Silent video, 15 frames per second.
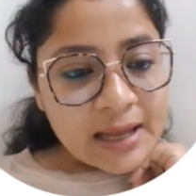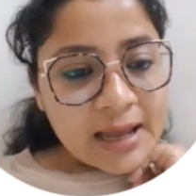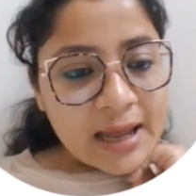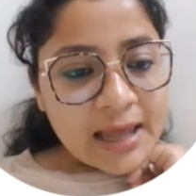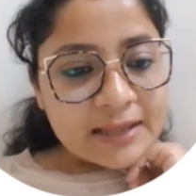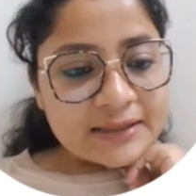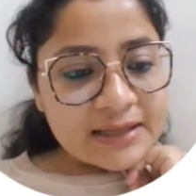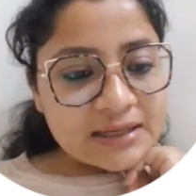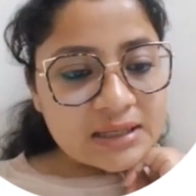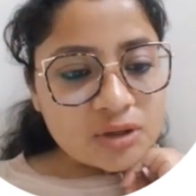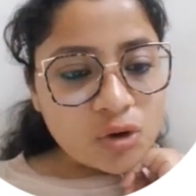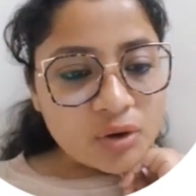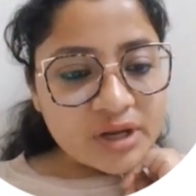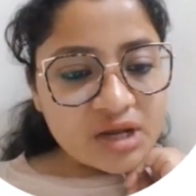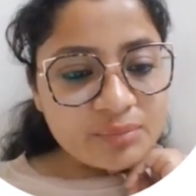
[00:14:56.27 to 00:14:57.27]
And then
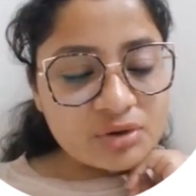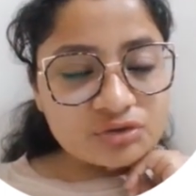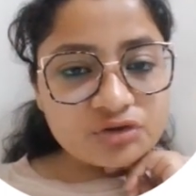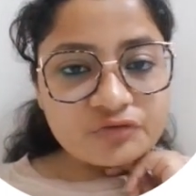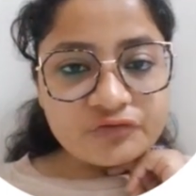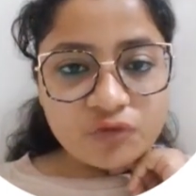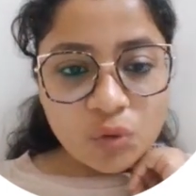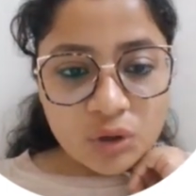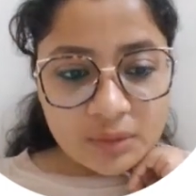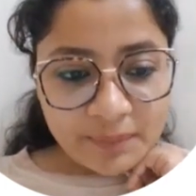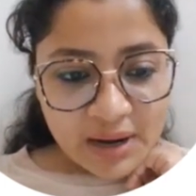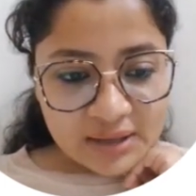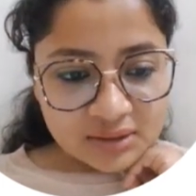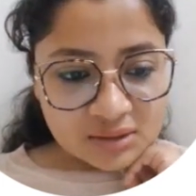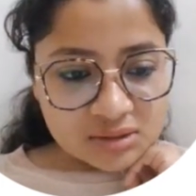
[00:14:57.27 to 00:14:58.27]
talking about the whole
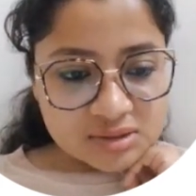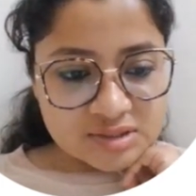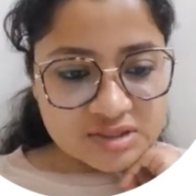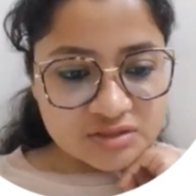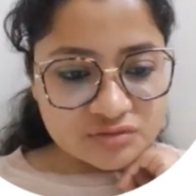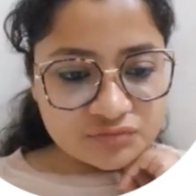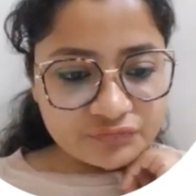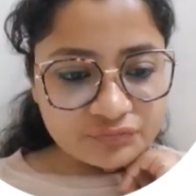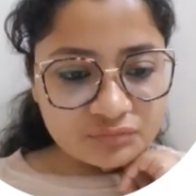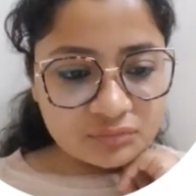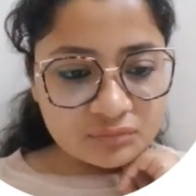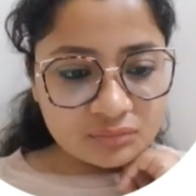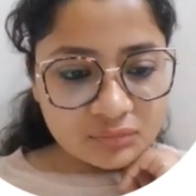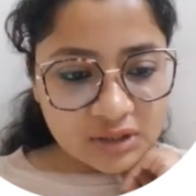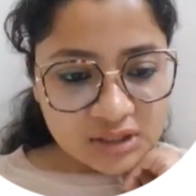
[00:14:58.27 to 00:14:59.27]
patterns,
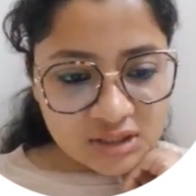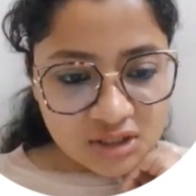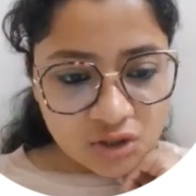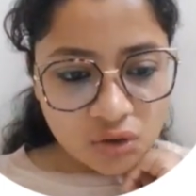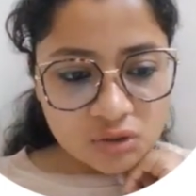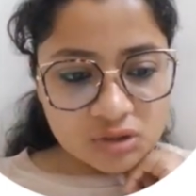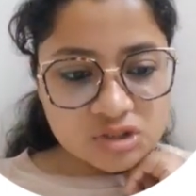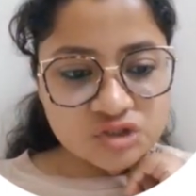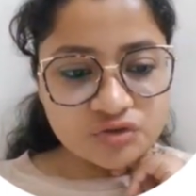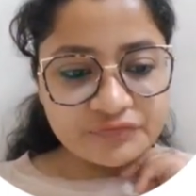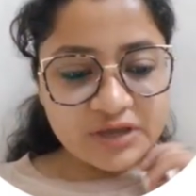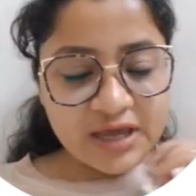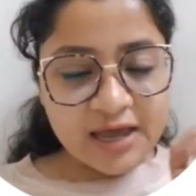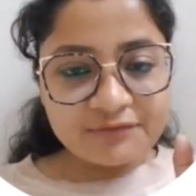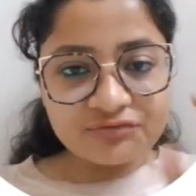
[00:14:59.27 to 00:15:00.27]
here also
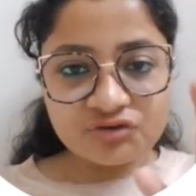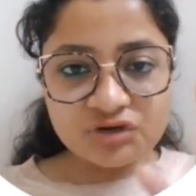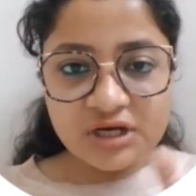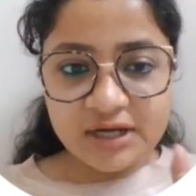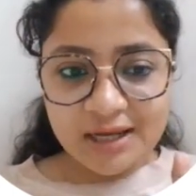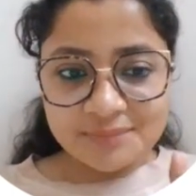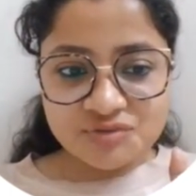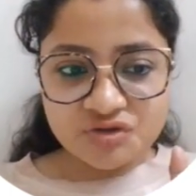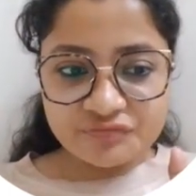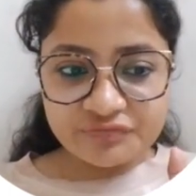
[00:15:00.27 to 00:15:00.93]
we have three types of